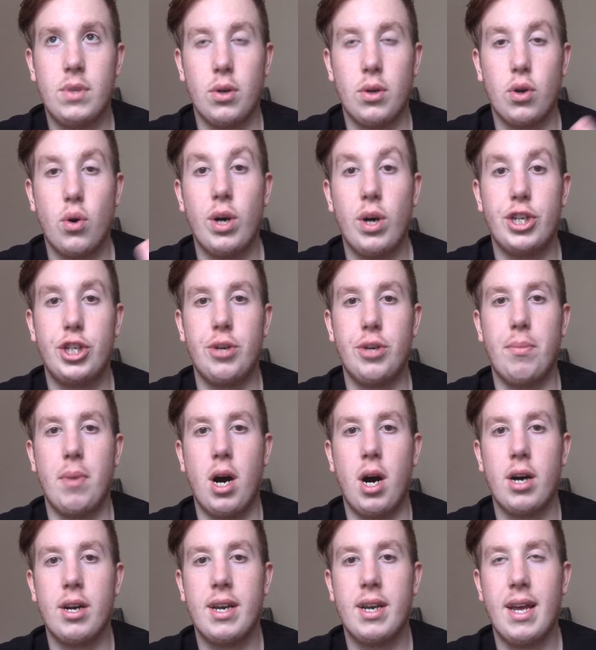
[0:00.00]
question
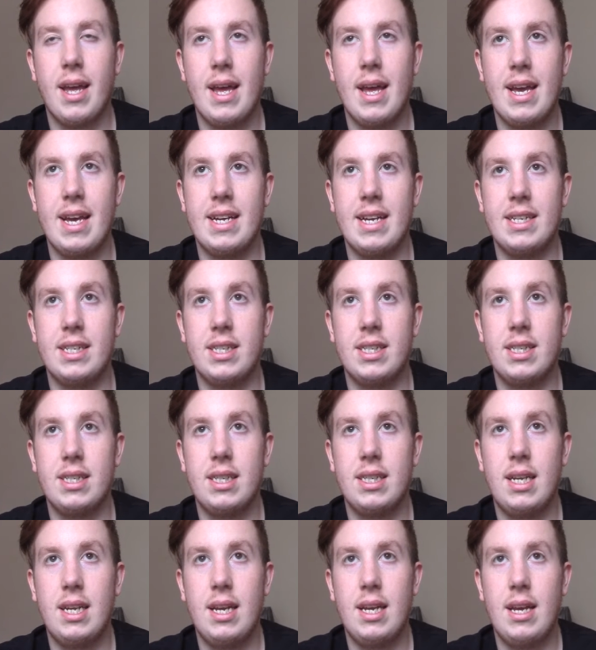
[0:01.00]
mark. Is
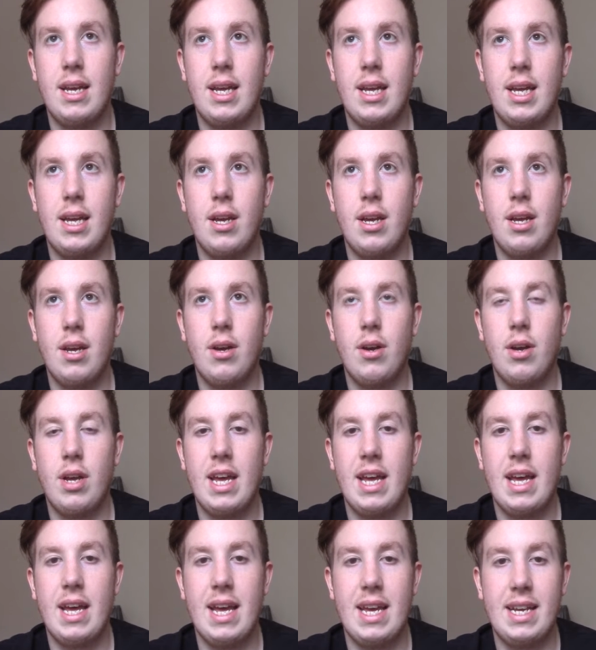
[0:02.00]

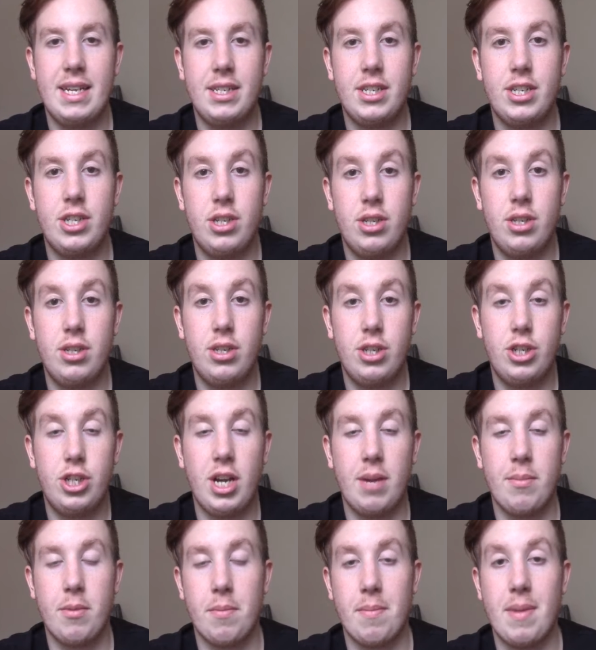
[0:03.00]

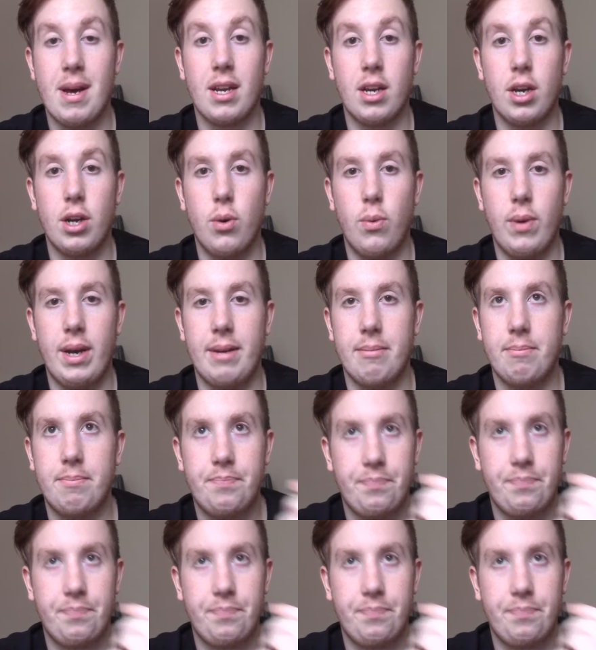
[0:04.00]
Shane McMahon going to win?